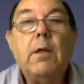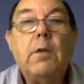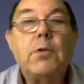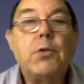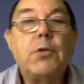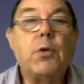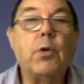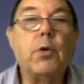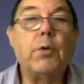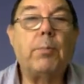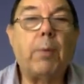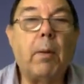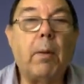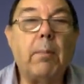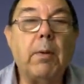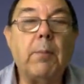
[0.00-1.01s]
So the
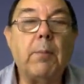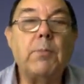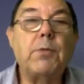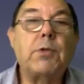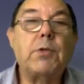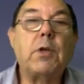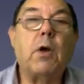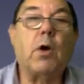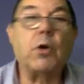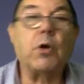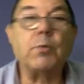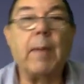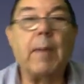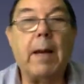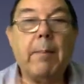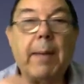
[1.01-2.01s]
problems caused
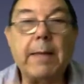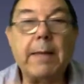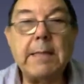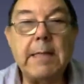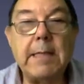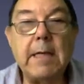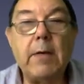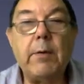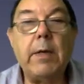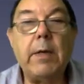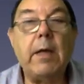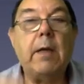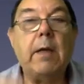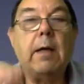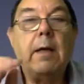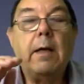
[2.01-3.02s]
by
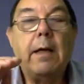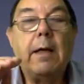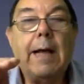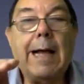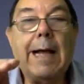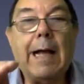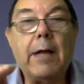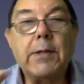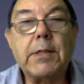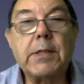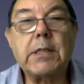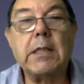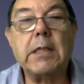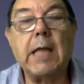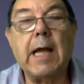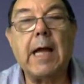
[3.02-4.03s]
bacteria are
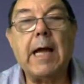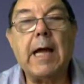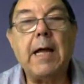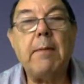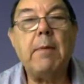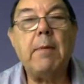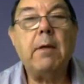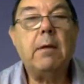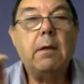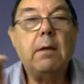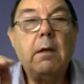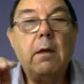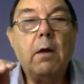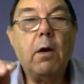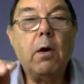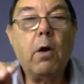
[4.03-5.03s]
slime,
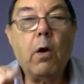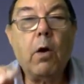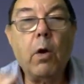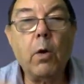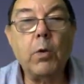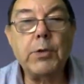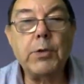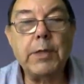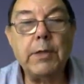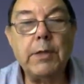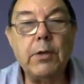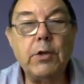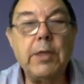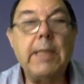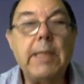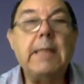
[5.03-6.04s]
holes in the
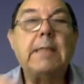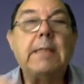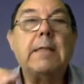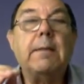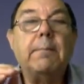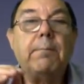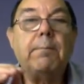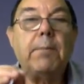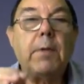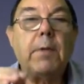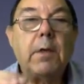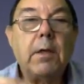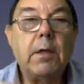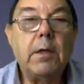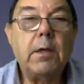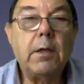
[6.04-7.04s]
sheet,
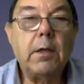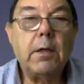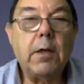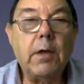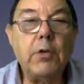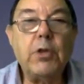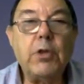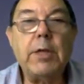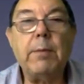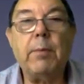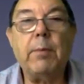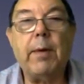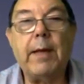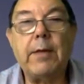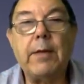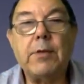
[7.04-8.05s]
and sheet
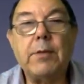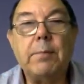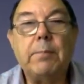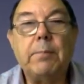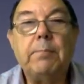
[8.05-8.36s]
breaks.